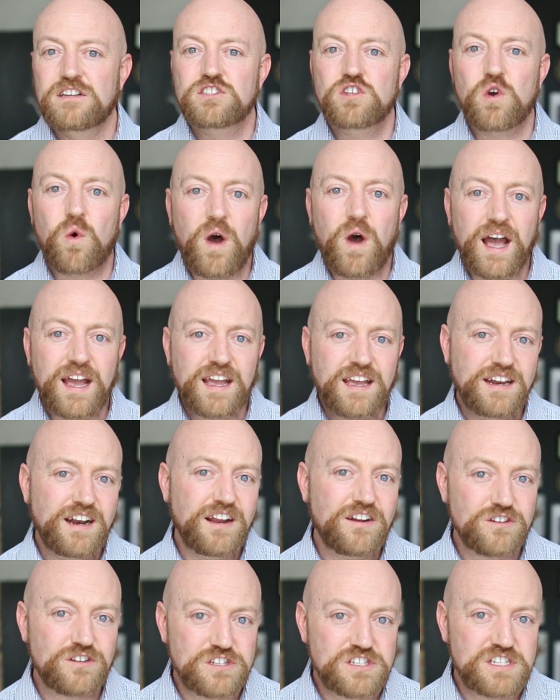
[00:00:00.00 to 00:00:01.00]
So I can
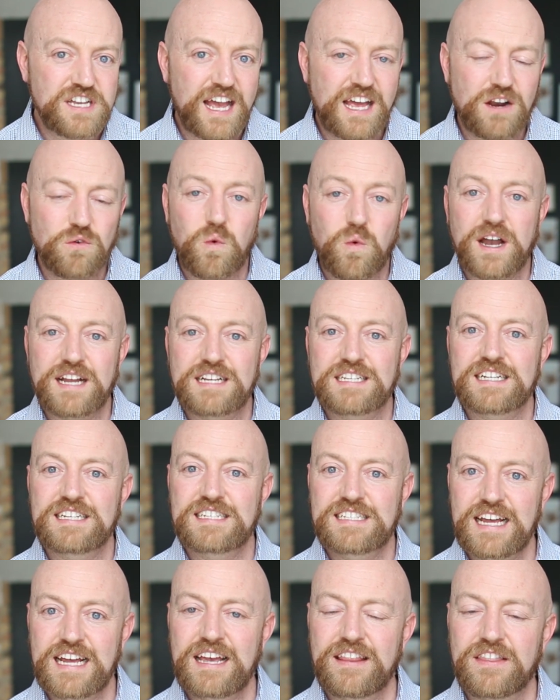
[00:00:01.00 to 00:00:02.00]
understand why
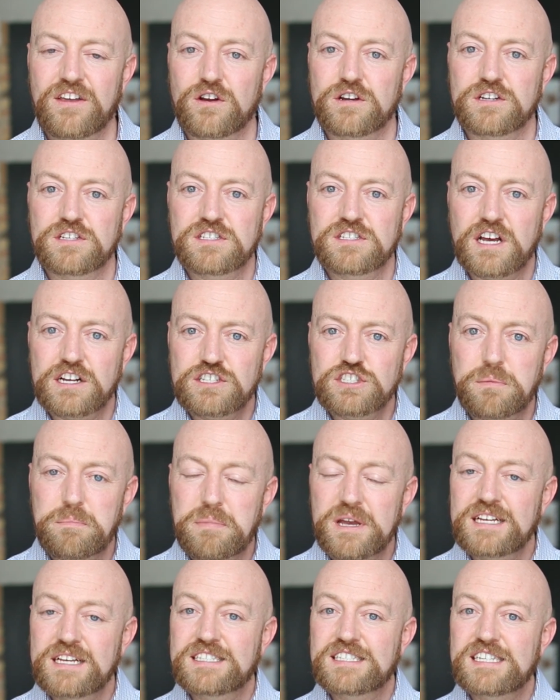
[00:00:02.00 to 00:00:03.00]
today there is such a
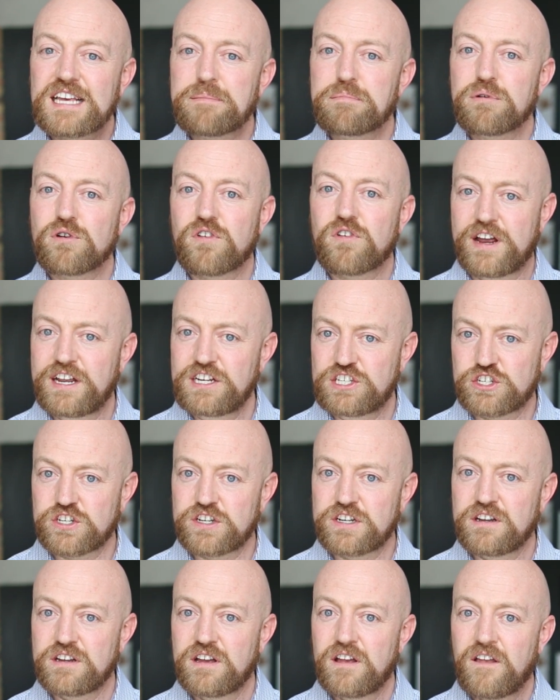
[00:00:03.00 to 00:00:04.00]
big
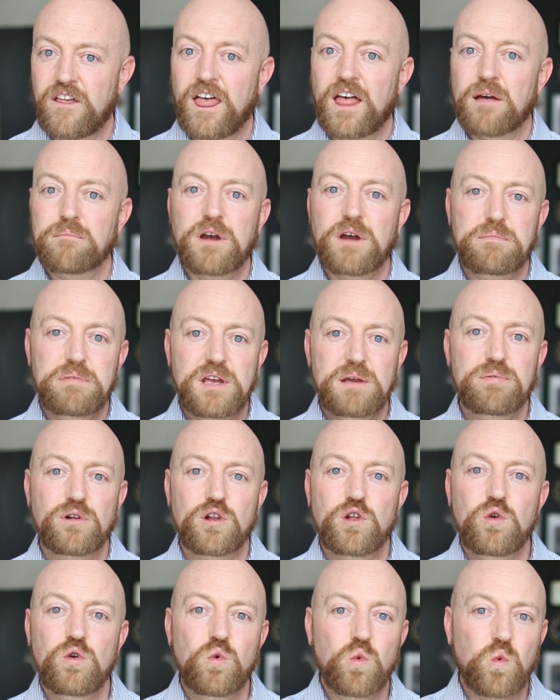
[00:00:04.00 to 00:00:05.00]
separation by
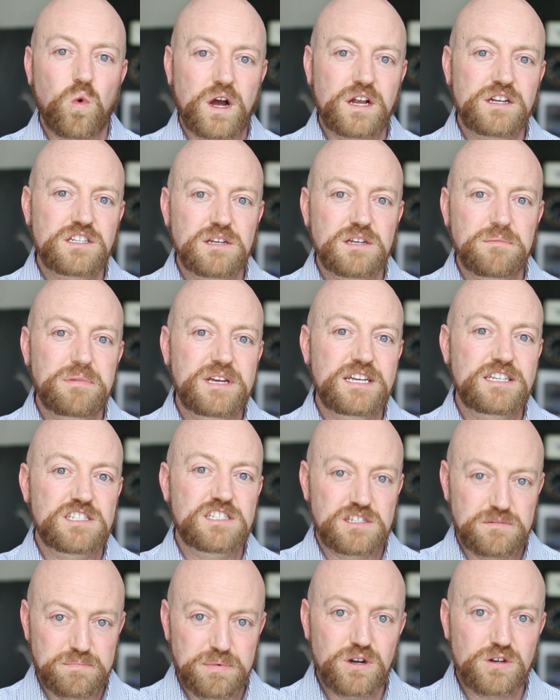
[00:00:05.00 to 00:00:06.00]
people who want to be
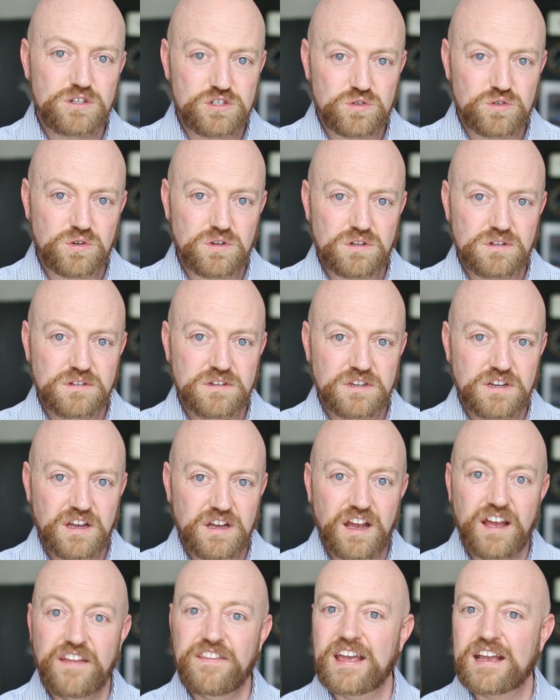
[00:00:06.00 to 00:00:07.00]
spiritual
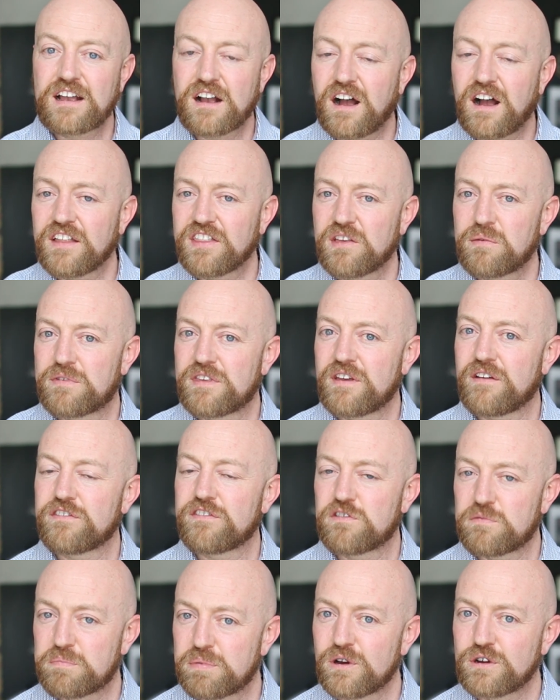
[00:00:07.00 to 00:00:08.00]
and they call themselves
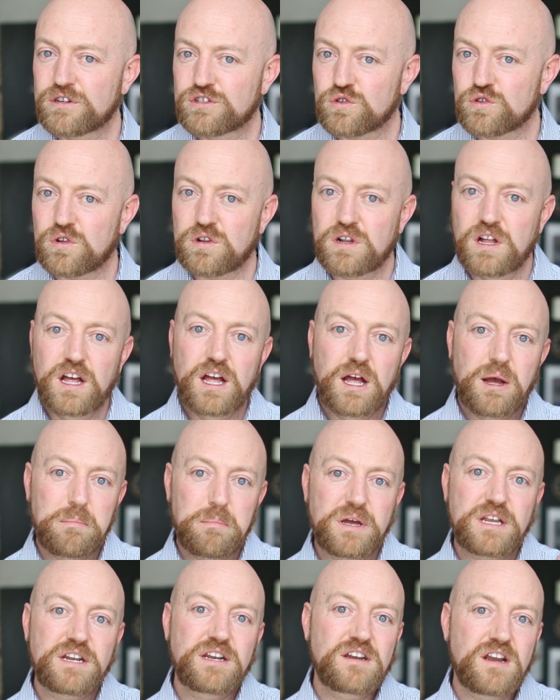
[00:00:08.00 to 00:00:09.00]
spiritual,
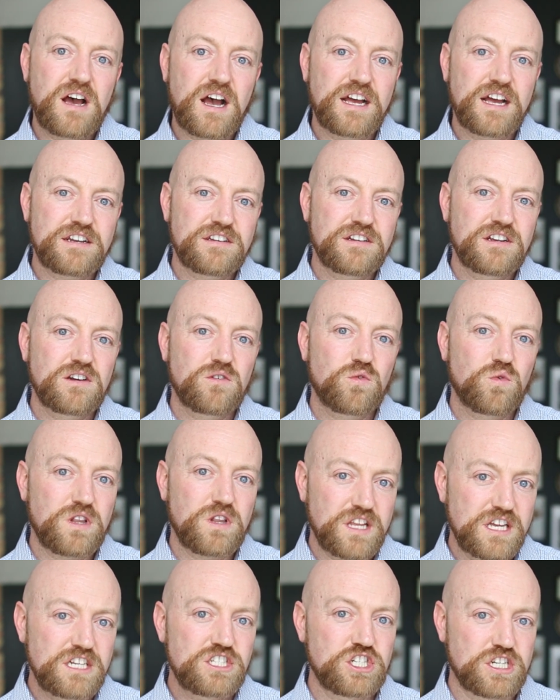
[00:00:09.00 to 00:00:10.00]
but not
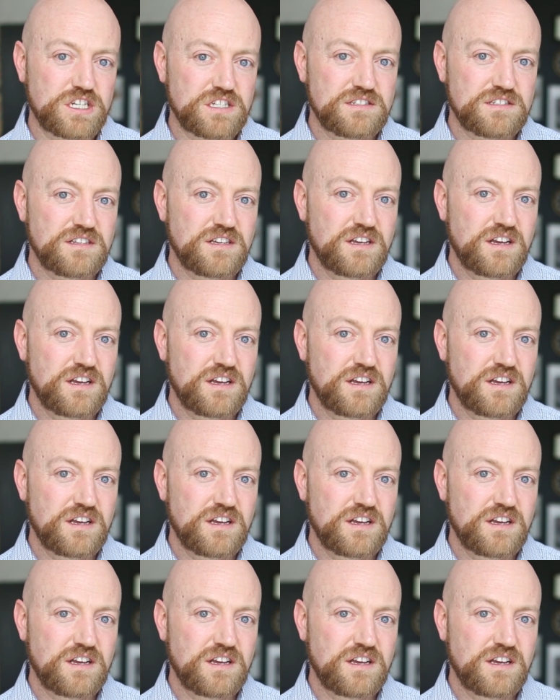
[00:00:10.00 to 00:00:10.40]
religious.